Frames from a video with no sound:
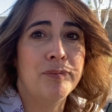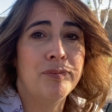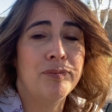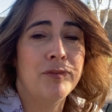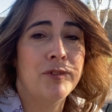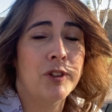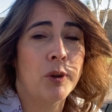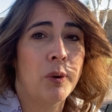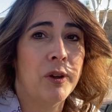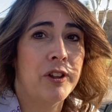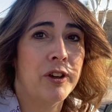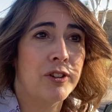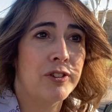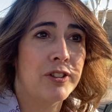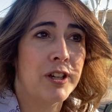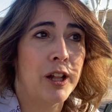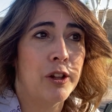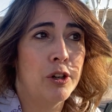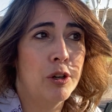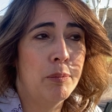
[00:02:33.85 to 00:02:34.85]
So whether you're a
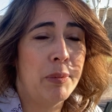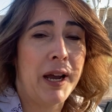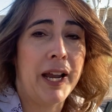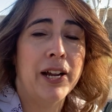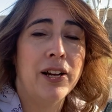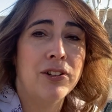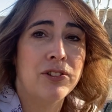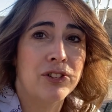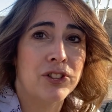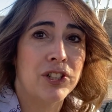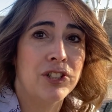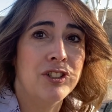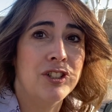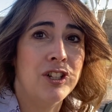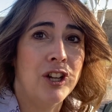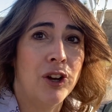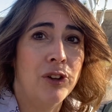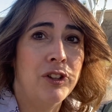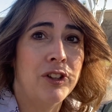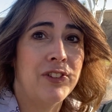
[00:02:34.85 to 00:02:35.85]
seller or buyer, it's good to
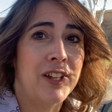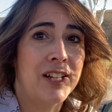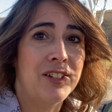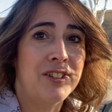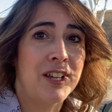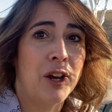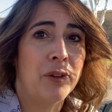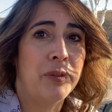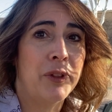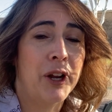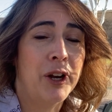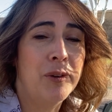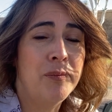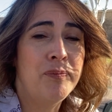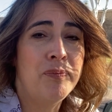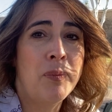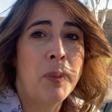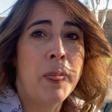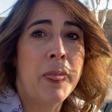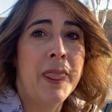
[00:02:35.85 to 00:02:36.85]
know that that's out there.
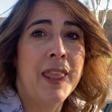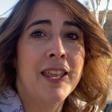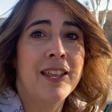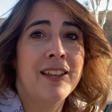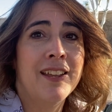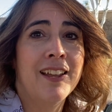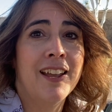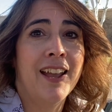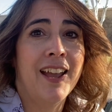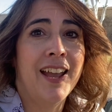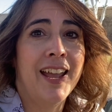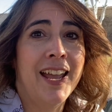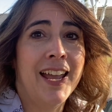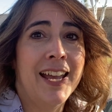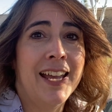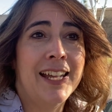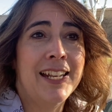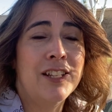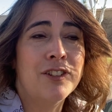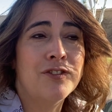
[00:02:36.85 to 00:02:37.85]

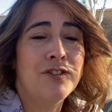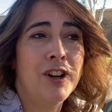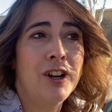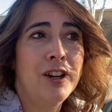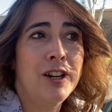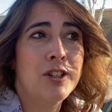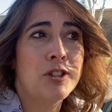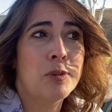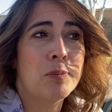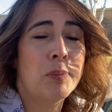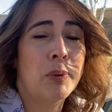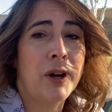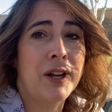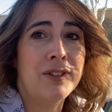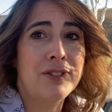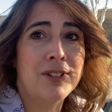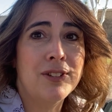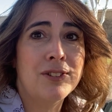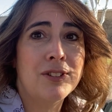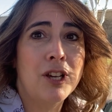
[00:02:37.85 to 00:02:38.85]
And as far as
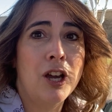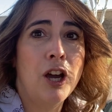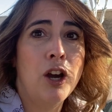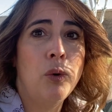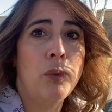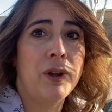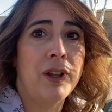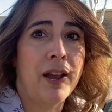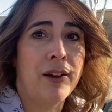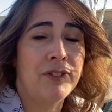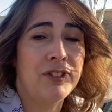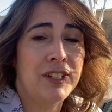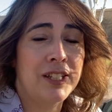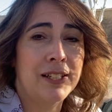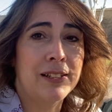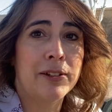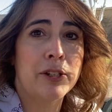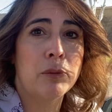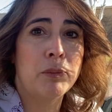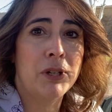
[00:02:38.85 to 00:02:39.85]
prices go, we have seen
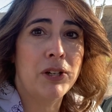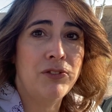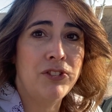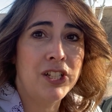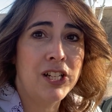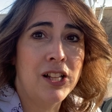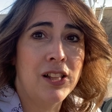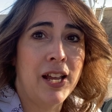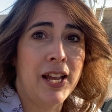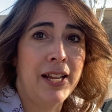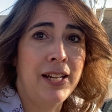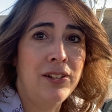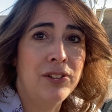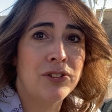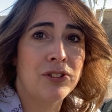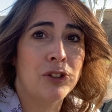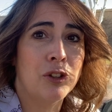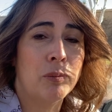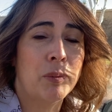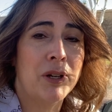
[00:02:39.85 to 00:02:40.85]
a little bit of decline.
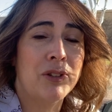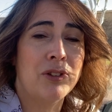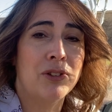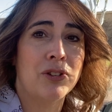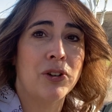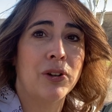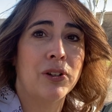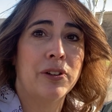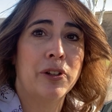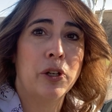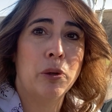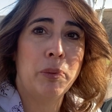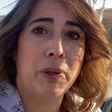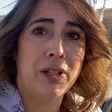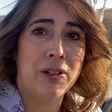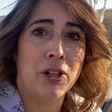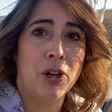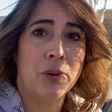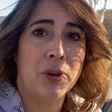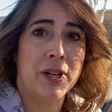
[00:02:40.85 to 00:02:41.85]
So the prices are a little bit
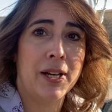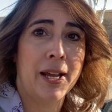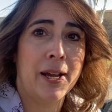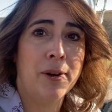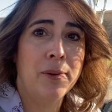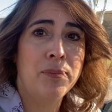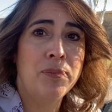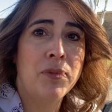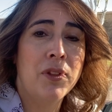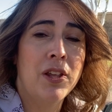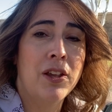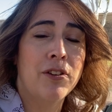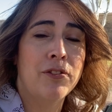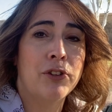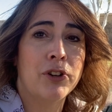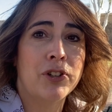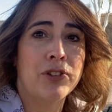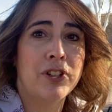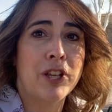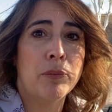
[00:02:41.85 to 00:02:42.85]
lower now.
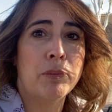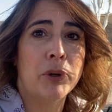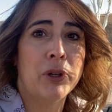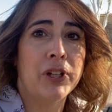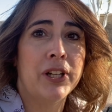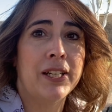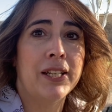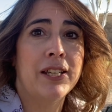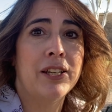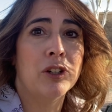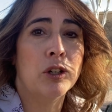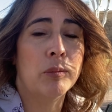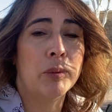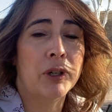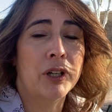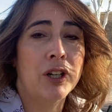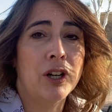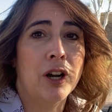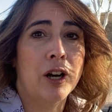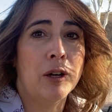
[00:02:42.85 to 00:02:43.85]
For example, in
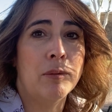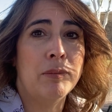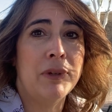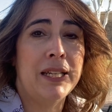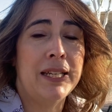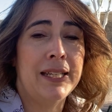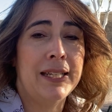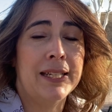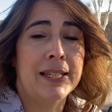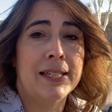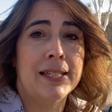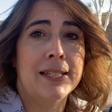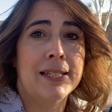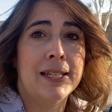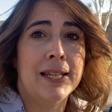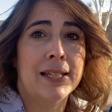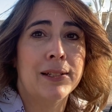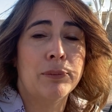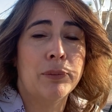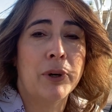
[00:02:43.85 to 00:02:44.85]
Gilbert, our median
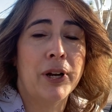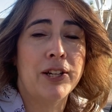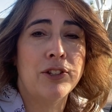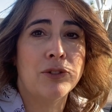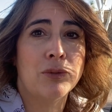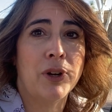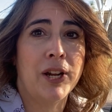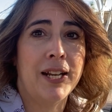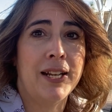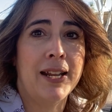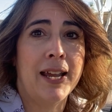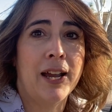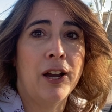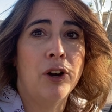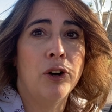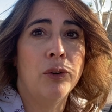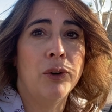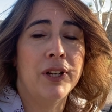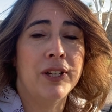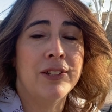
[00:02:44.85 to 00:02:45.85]
price right
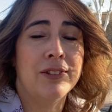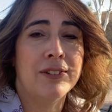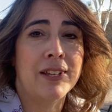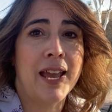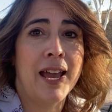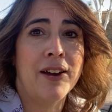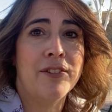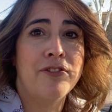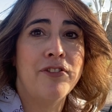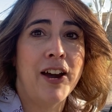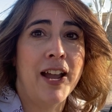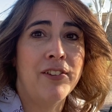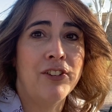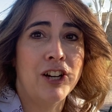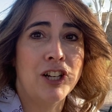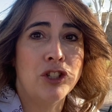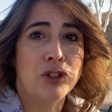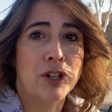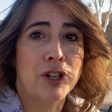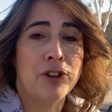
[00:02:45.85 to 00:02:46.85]
now is at
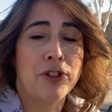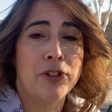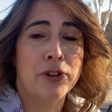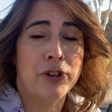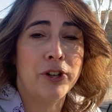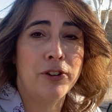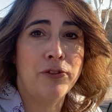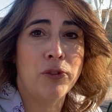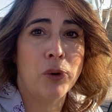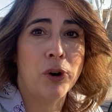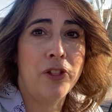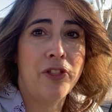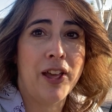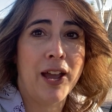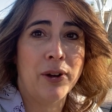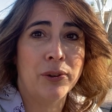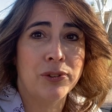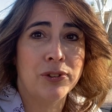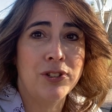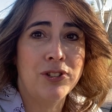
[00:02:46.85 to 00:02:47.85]

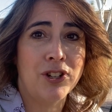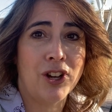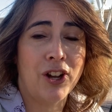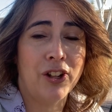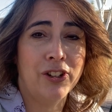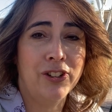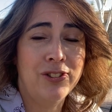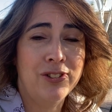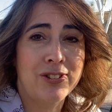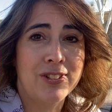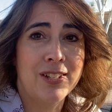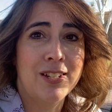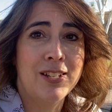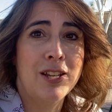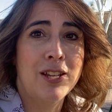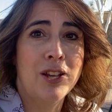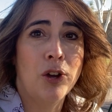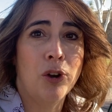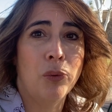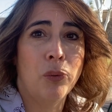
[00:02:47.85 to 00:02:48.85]
$534,000
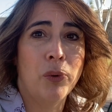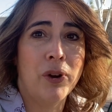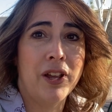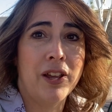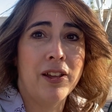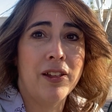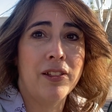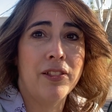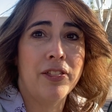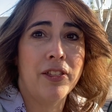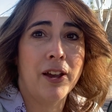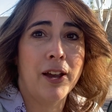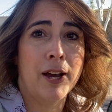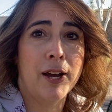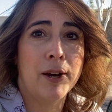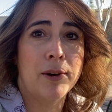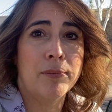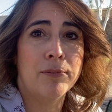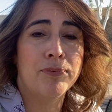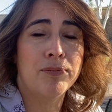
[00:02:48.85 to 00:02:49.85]
with
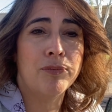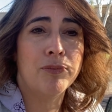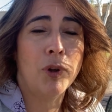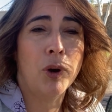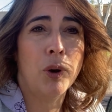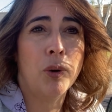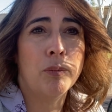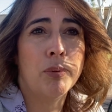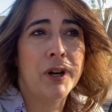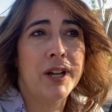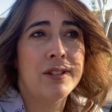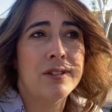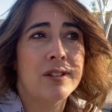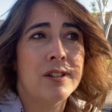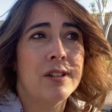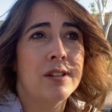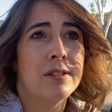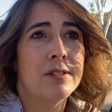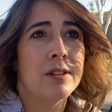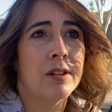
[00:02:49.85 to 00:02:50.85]
home
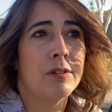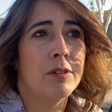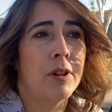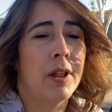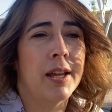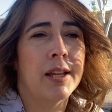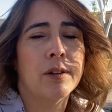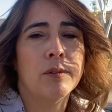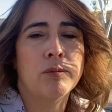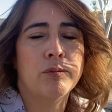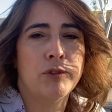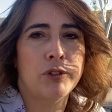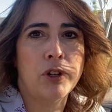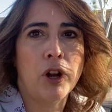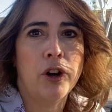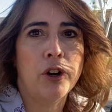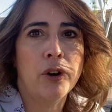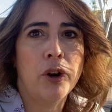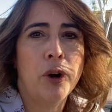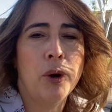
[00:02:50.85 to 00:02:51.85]
prices like
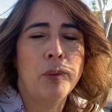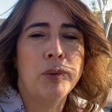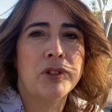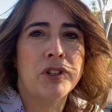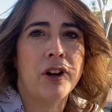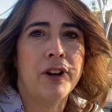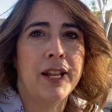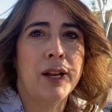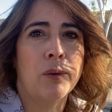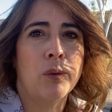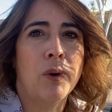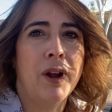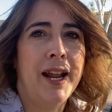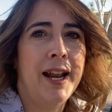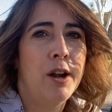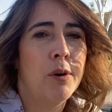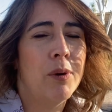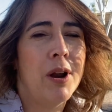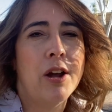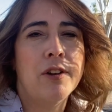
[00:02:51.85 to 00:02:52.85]
starter homes starting
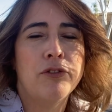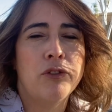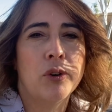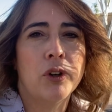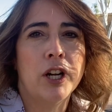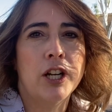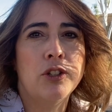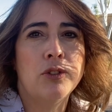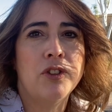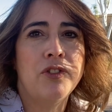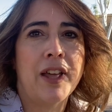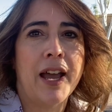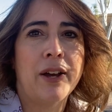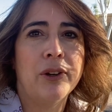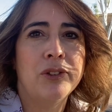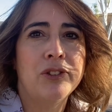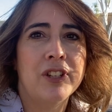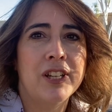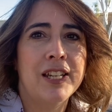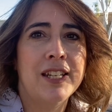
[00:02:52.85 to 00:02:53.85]
right around
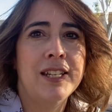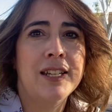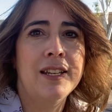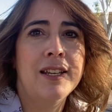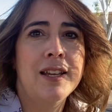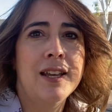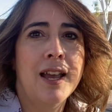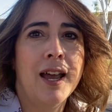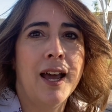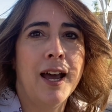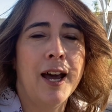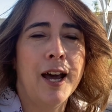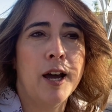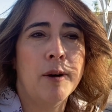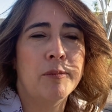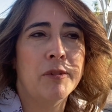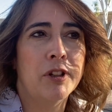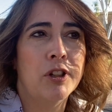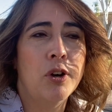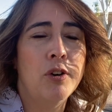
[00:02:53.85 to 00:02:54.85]
$400,000.
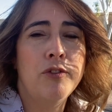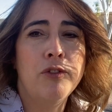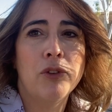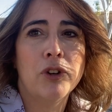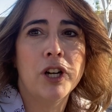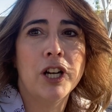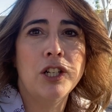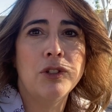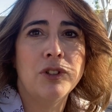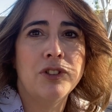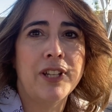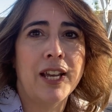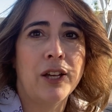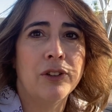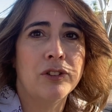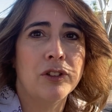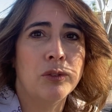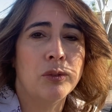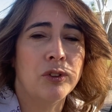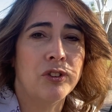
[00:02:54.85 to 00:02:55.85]
The low
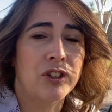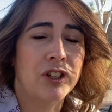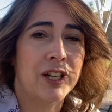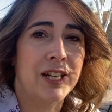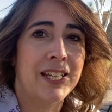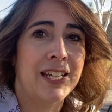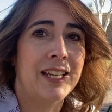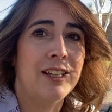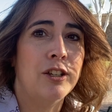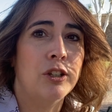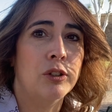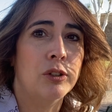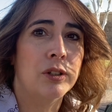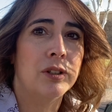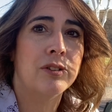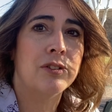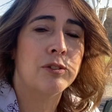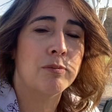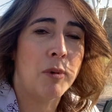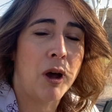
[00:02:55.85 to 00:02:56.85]
400,000s, it's going to get you
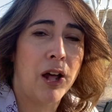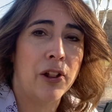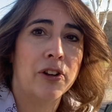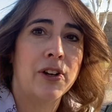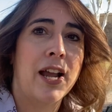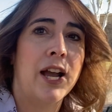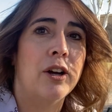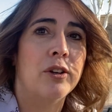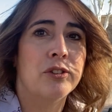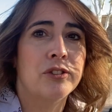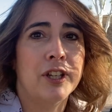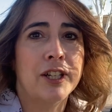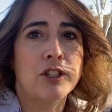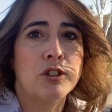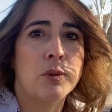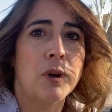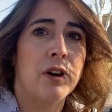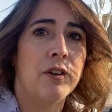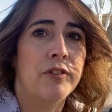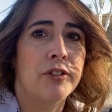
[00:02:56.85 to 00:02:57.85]
a smaller house like
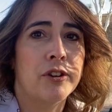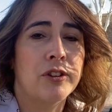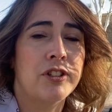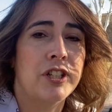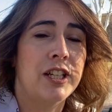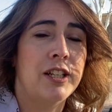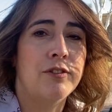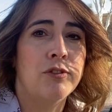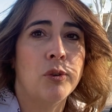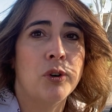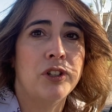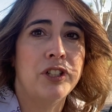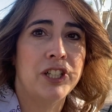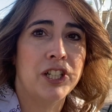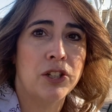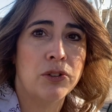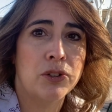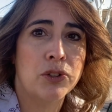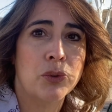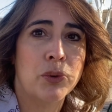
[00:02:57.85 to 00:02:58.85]
12, 13,
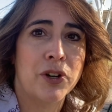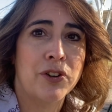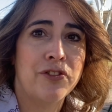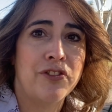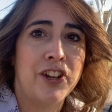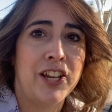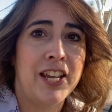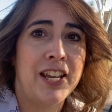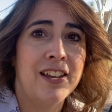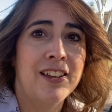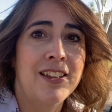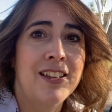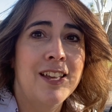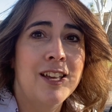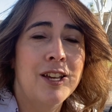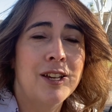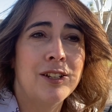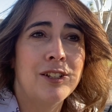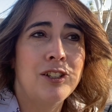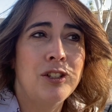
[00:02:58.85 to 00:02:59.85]
1400 square feet,
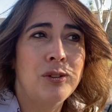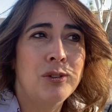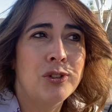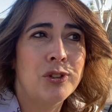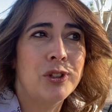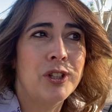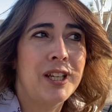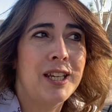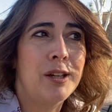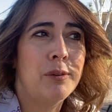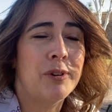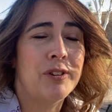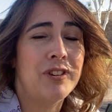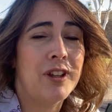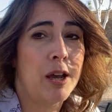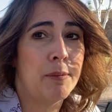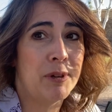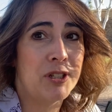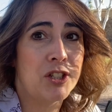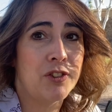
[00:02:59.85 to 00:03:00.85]
usually with
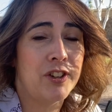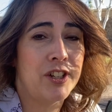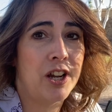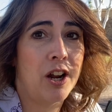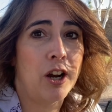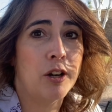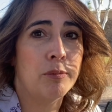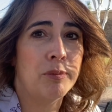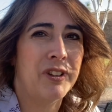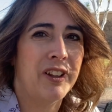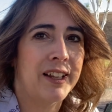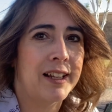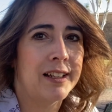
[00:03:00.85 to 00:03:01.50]
not much of a yard, like a